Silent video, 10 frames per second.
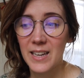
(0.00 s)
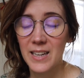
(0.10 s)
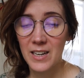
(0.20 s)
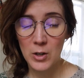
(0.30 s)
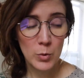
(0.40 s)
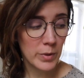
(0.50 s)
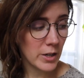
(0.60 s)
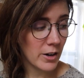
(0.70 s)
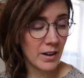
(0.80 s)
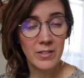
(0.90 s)
I hope
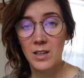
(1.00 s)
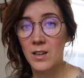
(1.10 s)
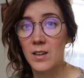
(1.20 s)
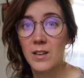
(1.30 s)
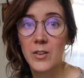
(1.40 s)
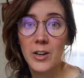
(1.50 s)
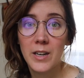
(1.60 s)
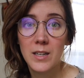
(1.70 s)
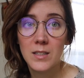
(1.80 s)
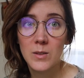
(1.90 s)
that you're having a
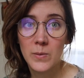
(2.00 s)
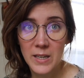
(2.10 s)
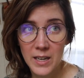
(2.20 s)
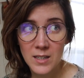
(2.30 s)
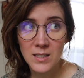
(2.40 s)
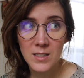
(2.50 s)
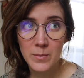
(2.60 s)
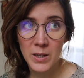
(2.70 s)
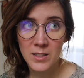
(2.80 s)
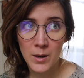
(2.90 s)
great weekend.
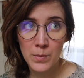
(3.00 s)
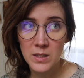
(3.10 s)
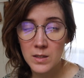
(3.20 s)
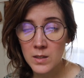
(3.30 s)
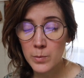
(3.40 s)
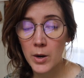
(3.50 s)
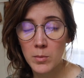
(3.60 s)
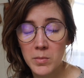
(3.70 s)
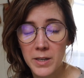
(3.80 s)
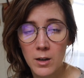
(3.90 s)
By the time this is
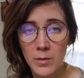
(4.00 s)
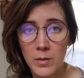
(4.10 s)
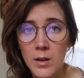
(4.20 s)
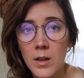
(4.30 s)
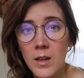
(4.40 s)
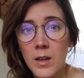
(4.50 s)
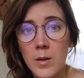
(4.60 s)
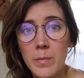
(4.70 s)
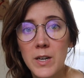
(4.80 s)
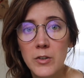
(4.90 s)
probably on
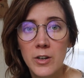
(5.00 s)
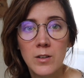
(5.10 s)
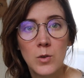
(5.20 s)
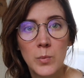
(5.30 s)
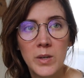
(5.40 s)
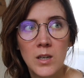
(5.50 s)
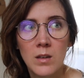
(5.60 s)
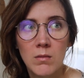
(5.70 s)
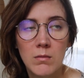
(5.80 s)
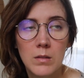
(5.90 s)
Patreon, it'll
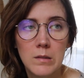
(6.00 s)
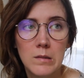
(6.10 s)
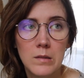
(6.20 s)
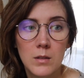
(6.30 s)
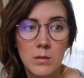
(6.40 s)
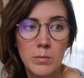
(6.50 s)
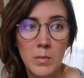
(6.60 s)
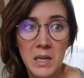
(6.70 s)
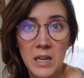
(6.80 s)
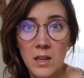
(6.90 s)
be
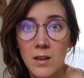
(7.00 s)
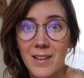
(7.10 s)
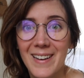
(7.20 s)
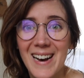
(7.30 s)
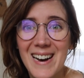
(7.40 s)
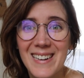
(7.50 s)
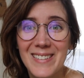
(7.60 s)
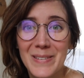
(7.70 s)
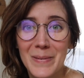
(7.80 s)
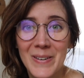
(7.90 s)
Monday,
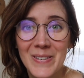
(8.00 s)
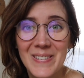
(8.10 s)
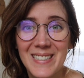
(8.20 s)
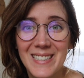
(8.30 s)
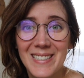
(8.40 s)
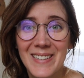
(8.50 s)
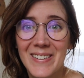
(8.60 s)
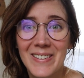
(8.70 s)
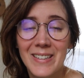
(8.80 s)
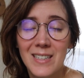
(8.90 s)
tomorrow.
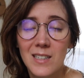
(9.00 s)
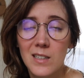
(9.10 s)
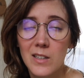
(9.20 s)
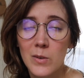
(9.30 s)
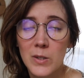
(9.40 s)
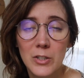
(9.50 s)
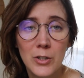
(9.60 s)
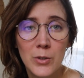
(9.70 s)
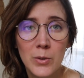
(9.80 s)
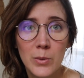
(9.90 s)
So I wish
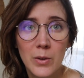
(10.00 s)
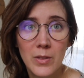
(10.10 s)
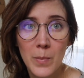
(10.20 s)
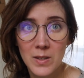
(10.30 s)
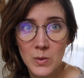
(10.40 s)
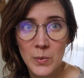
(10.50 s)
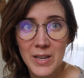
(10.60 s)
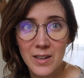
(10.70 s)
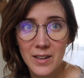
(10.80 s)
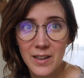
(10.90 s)
you the best
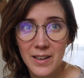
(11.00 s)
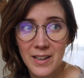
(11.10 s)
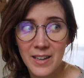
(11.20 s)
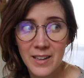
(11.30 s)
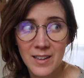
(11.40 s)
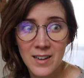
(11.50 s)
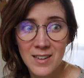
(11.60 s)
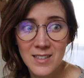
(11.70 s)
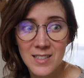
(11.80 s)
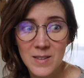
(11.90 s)
week,
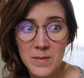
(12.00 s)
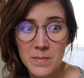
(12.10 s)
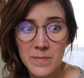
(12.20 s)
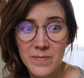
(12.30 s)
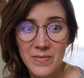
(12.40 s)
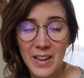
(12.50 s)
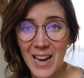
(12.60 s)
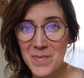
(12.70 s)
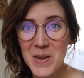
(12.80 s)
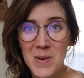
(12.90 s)
and
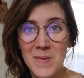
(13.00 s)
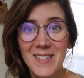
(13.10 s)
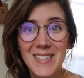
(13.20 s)
happy almost